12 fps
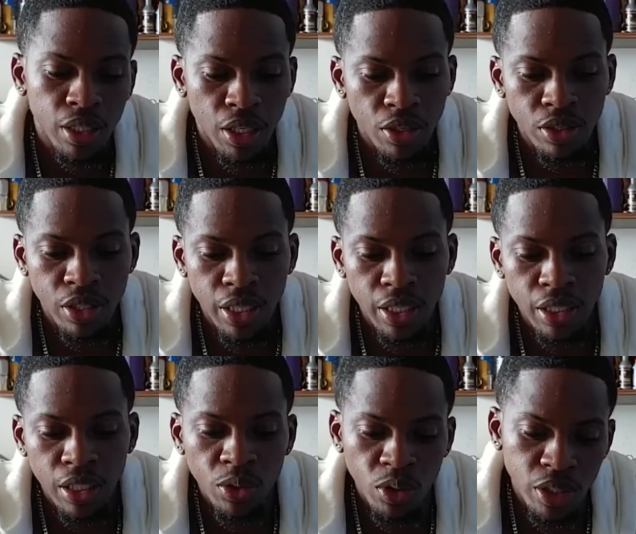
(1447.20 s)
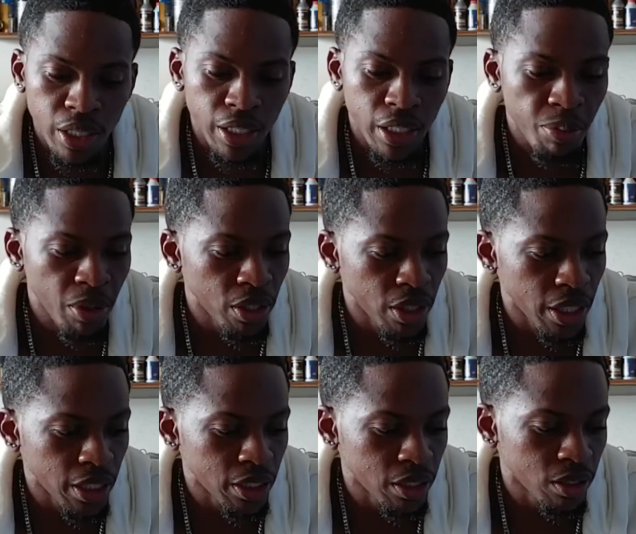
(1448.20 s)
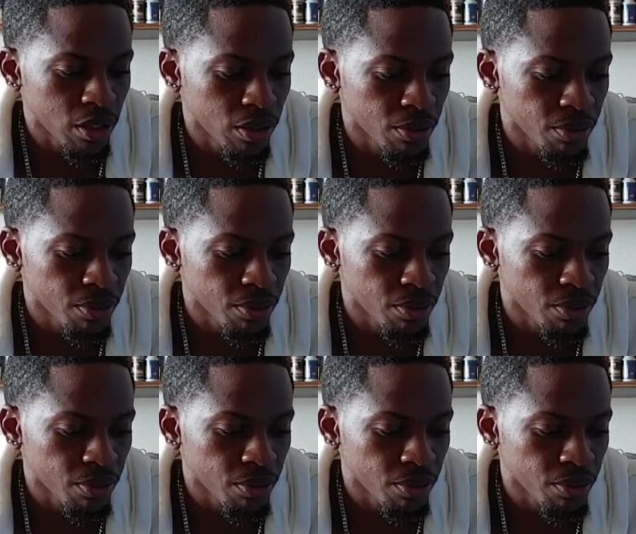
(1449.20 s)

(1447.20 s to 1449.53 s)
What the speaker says: I was like, he was like, yeah man, you can,